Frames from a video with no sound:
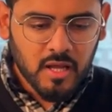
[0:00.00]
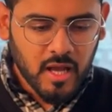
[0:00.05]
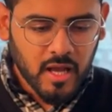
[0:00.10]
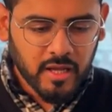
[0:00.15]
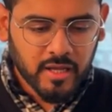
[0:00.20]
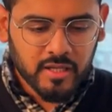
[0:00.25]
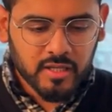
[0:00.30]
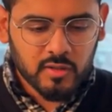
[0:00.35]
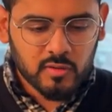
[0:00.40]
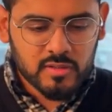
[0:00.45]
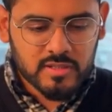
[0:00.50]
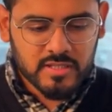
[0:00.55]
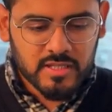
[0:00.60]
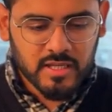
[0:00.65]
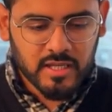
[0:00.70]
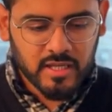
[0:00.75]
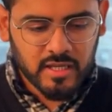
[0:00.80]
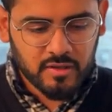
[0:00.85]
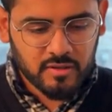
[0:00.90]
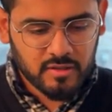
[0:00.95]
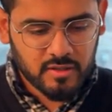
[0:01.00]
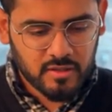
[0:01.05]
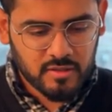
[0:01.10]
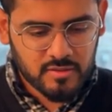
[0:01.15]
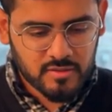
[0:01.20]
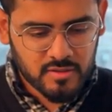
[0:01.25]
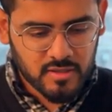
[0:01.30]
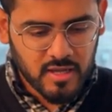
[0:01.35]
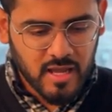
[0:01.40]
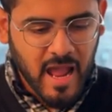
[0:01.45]
Again, you'll see it
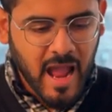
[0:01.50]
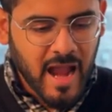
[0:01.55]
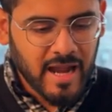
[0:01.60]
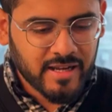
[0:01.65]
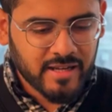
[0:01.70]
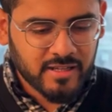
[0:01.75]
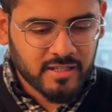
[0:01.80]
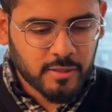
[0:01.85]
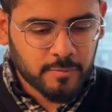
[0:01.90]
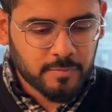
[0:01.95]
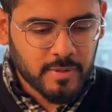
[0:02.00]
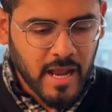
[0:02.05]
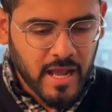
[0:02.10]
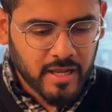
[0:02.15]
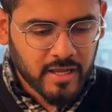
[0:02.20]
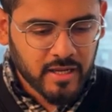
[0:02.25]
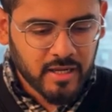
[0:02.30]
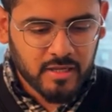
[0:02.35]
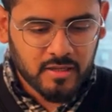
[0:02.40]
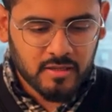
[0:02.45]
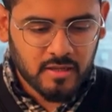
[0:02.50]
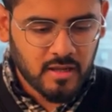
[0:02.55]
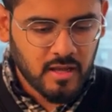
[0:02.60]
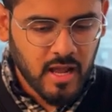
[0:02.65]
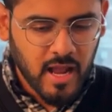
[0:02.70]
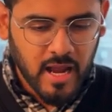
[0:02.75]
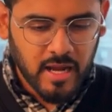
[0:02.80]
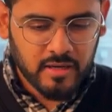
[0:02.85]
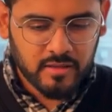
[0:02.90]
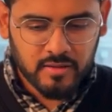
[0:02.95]
added the bracket
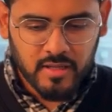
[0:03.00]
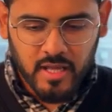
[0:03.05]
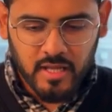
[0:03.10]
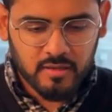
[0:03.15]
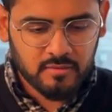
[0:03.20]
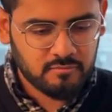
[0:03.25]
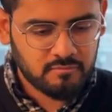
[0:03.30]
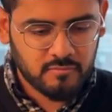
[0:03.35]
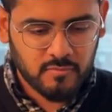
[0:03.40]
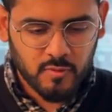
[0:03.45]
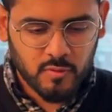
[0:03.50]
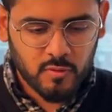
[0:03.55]
and then